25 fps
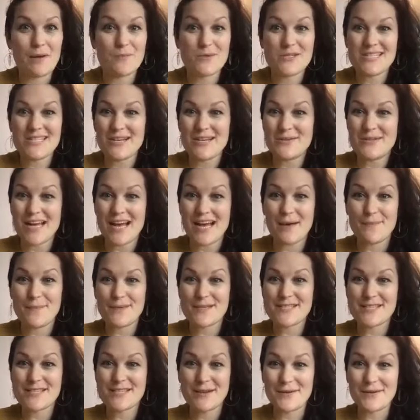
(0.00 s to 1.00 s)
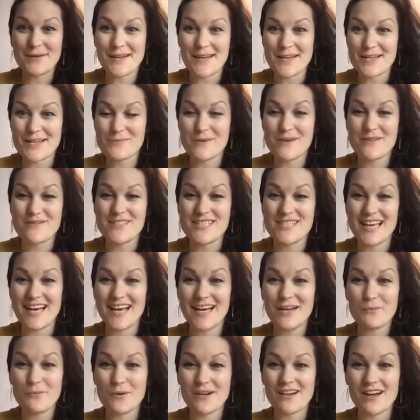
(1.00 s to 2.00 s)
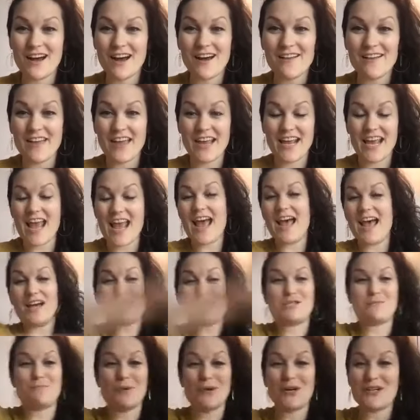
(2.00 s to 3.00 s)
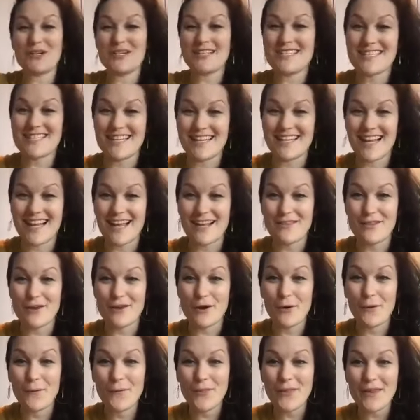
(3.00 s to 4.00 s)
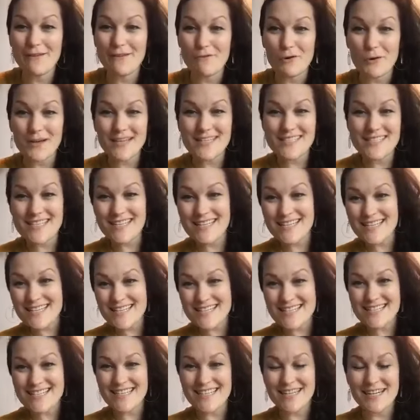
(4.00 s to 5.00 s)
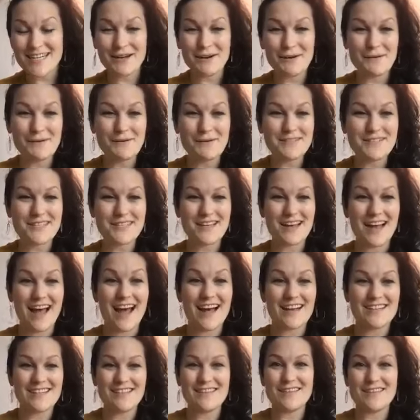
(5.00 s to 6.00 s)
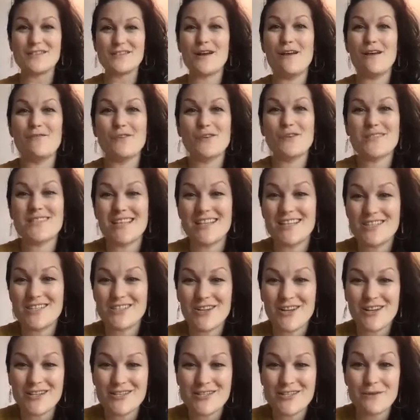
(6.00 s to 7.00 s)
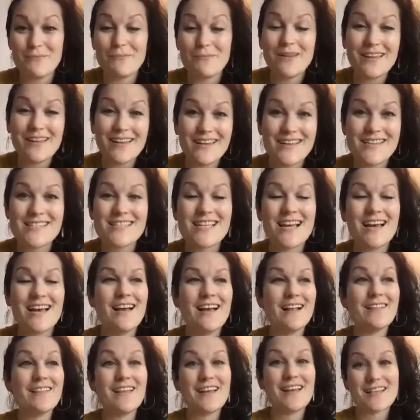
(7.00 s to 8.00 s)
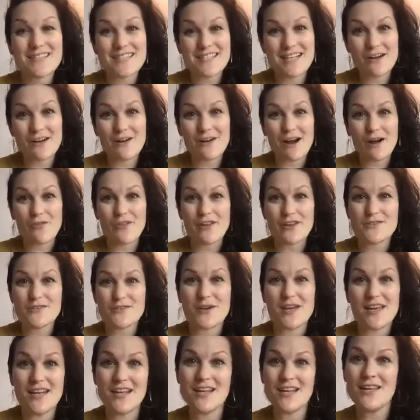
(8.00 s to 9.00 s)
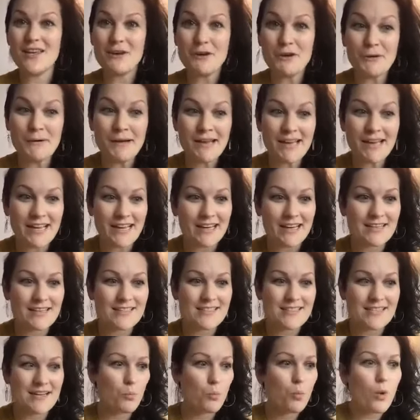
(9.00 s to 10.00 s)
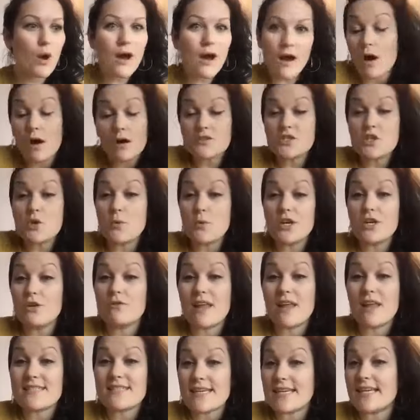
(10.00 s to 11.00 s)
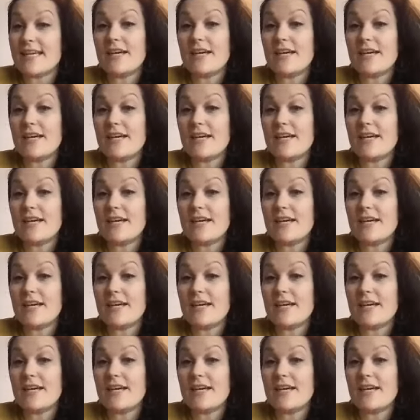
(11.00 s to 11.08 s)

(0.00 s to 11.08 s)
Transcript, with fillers: episode to episode. As we've said, we're not yeah. like experts and and the only voices, you know, to add to these conversations. So please let us know how things are hitting you and what also what you'd like to